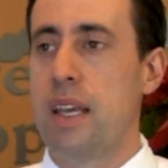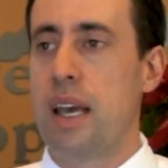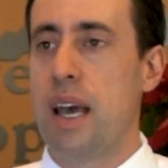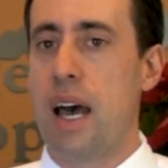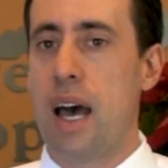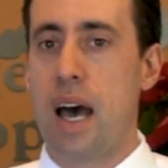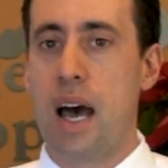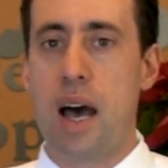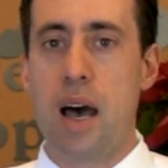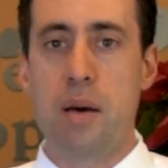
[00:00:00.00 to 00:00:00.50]

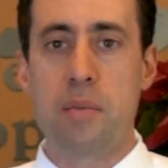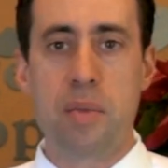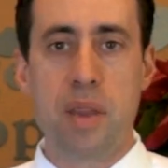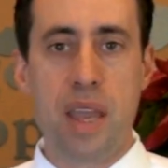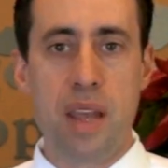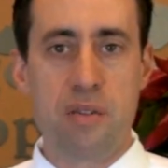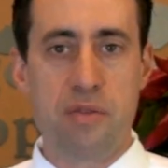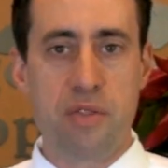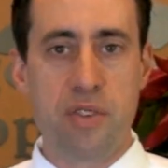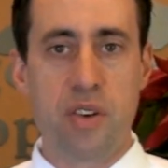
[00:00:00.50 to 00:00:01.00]

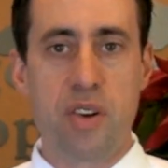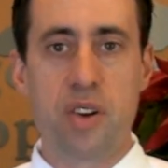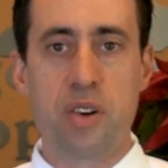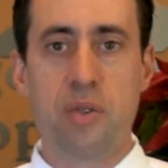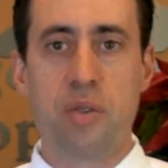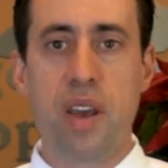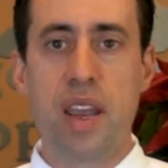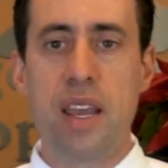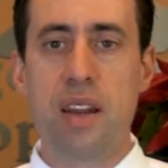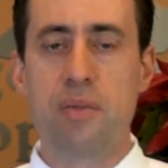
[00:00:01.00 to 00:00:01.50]
And for a
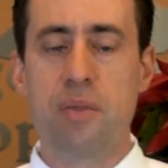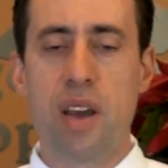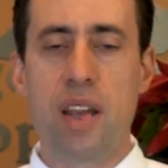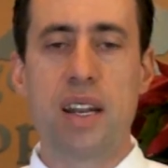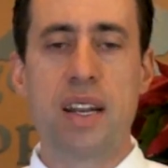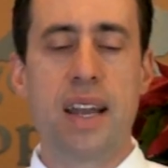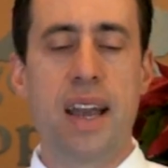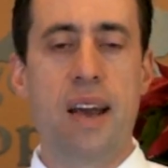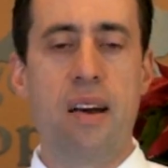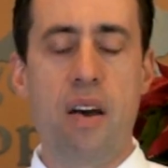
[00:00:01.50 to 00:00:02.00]
grain
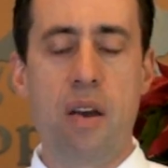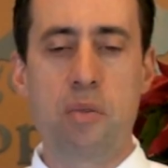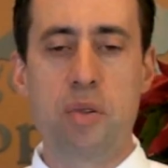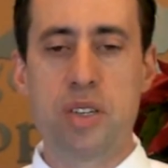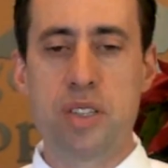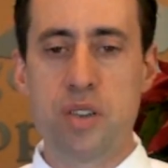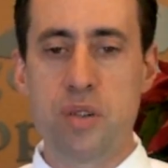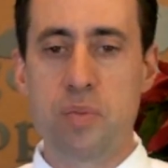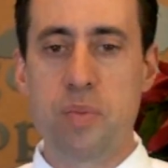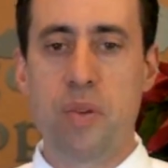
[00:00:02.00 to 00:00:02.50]
right now, I
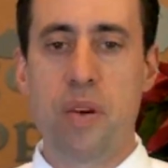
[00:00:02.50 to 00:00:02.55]
would do